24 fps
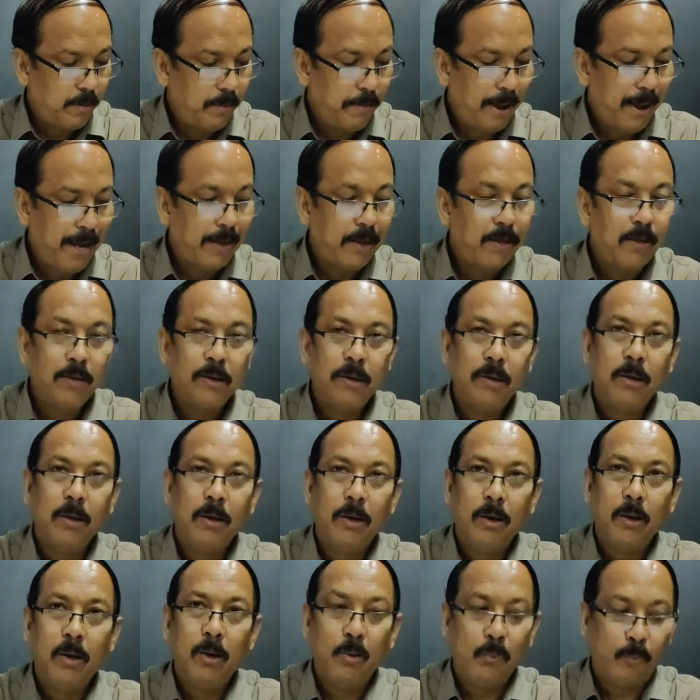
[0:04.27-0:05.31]
back
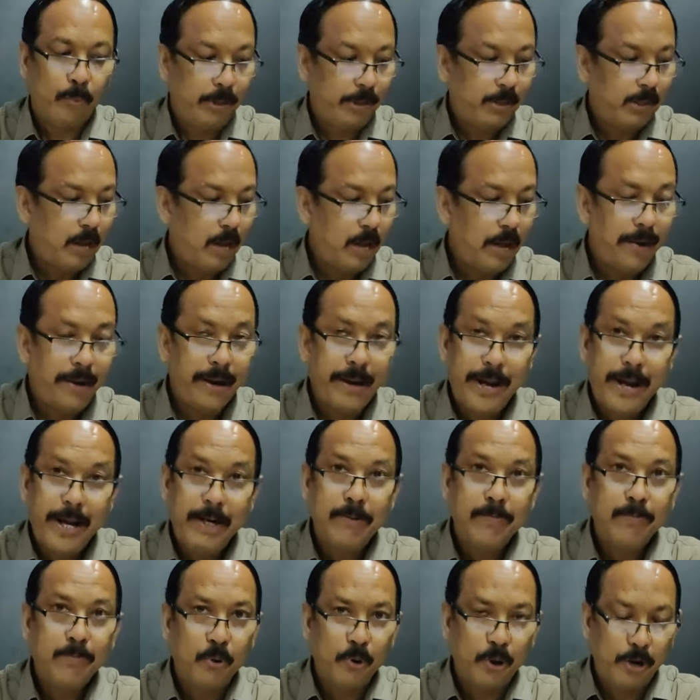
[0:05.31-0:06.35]
with our eighth
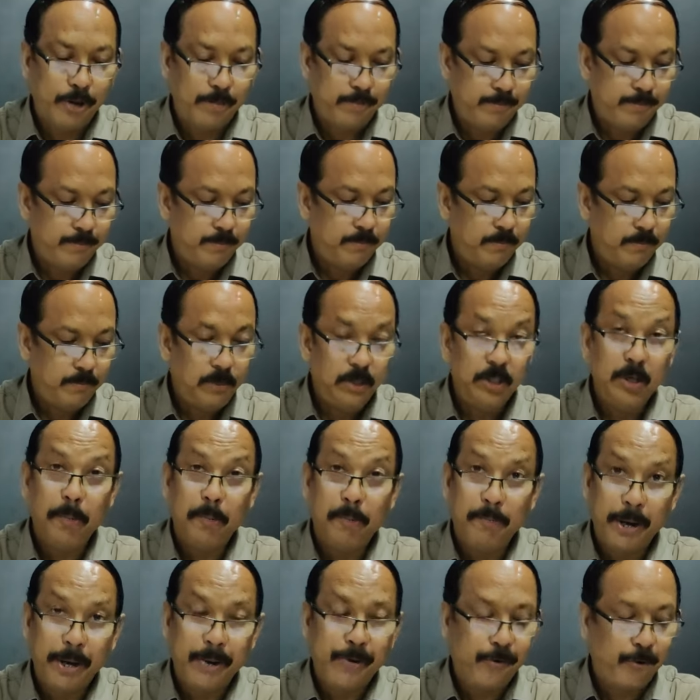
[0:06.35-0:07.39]
poem The
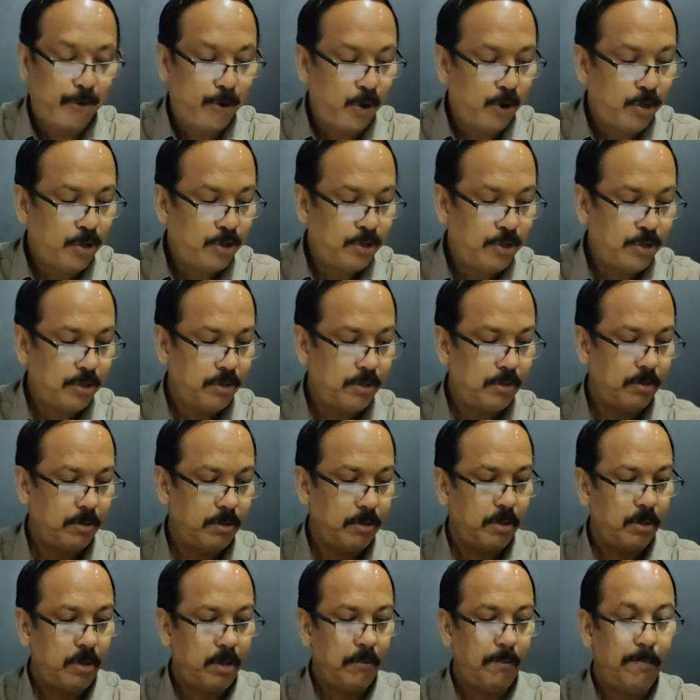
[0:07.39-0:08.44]
Patriot
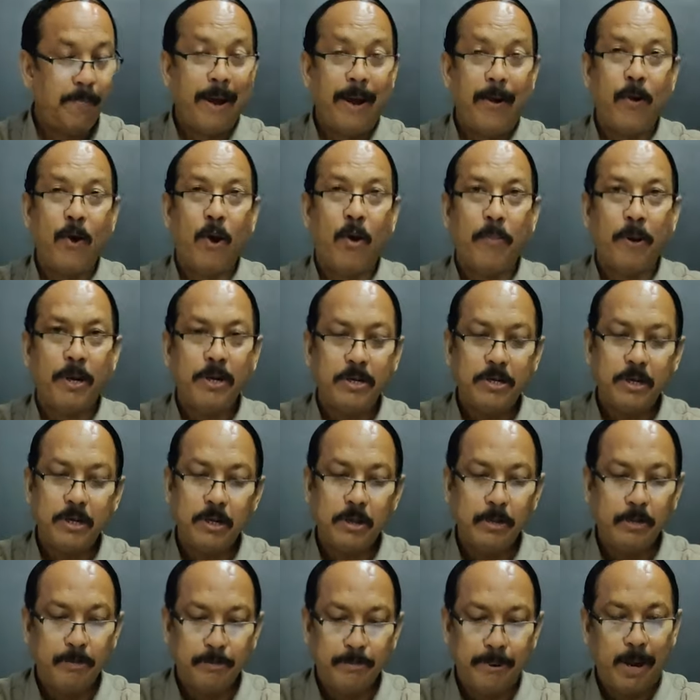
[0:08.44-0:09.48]
by Robert
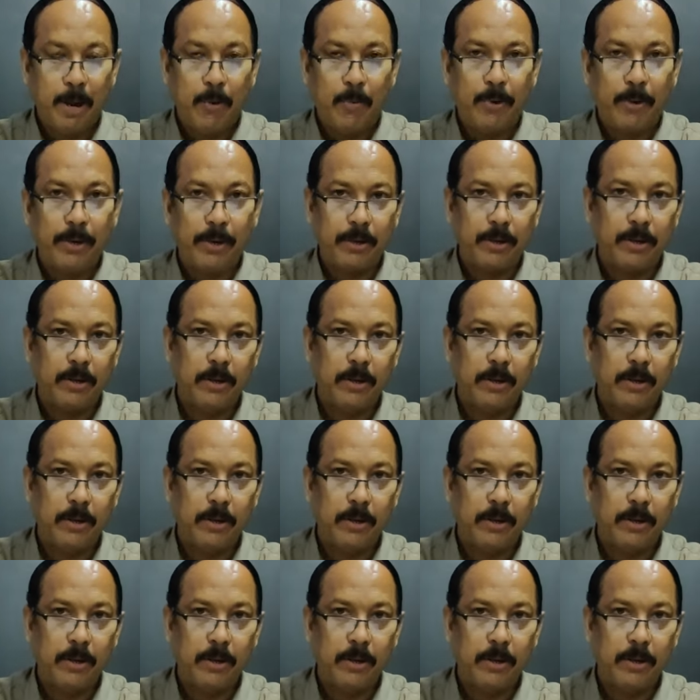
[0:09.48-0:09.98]
Browning.